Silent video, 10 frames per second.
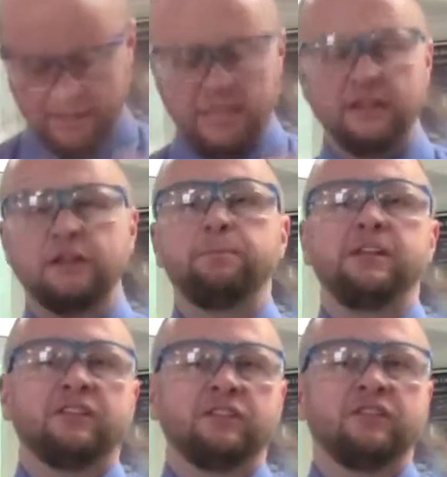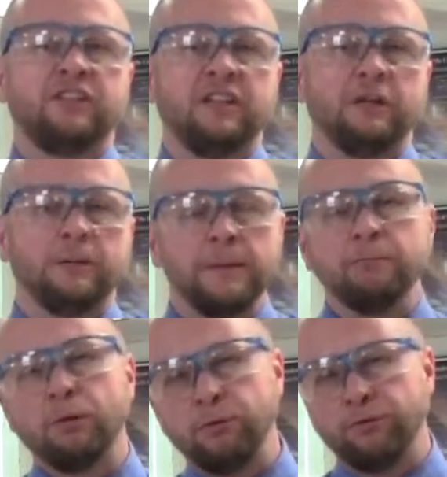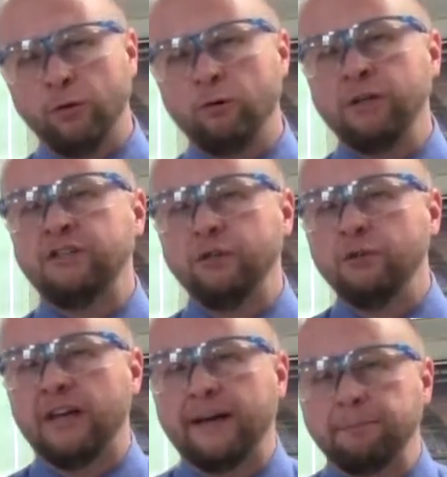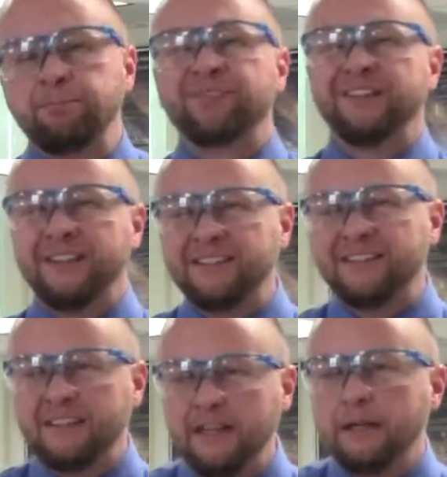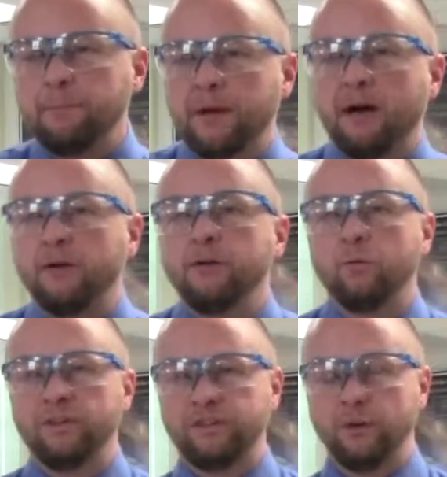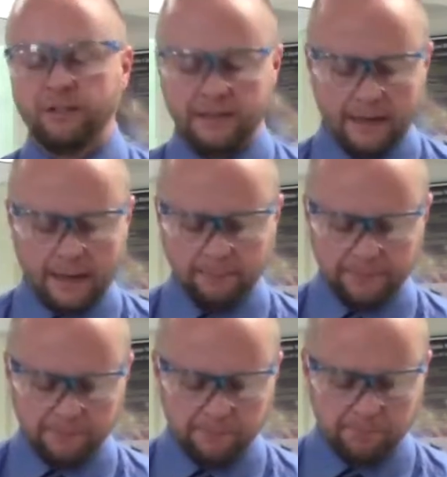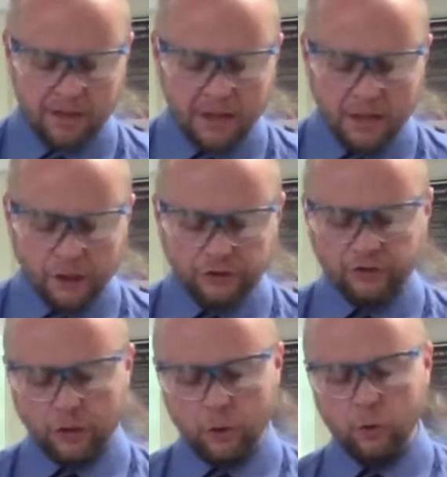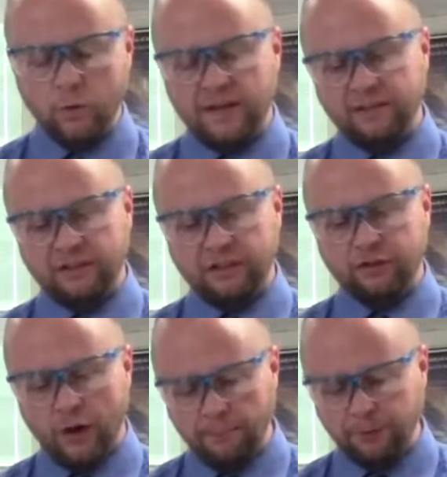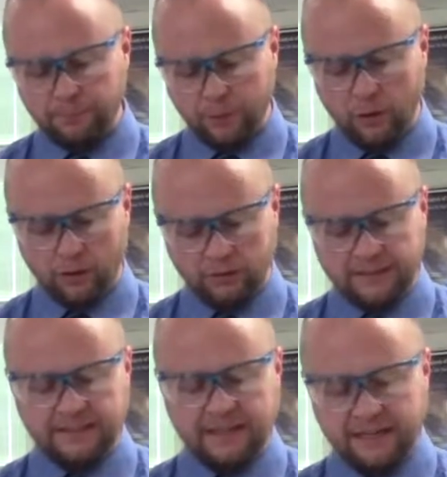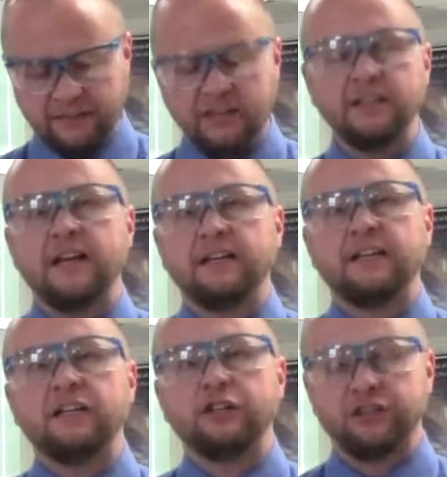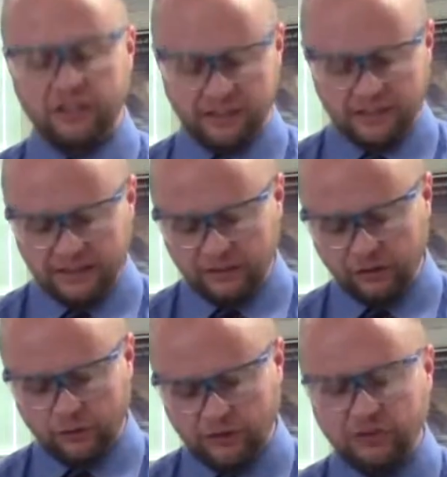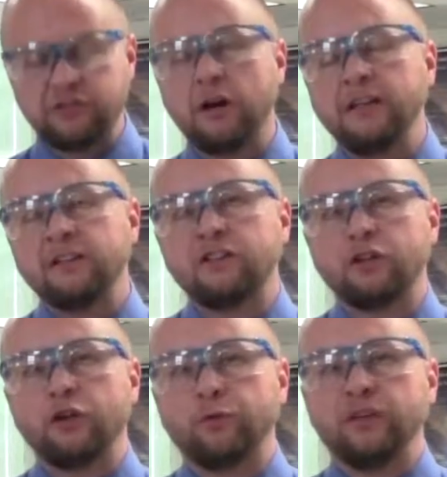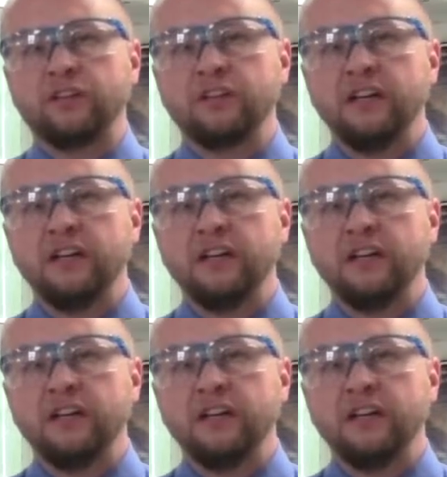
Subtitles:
hit the piece of steel. But before we do that, let's think about what's going to happen. So as I drop the ball, it has kinetic energy. It's going to strike the surface,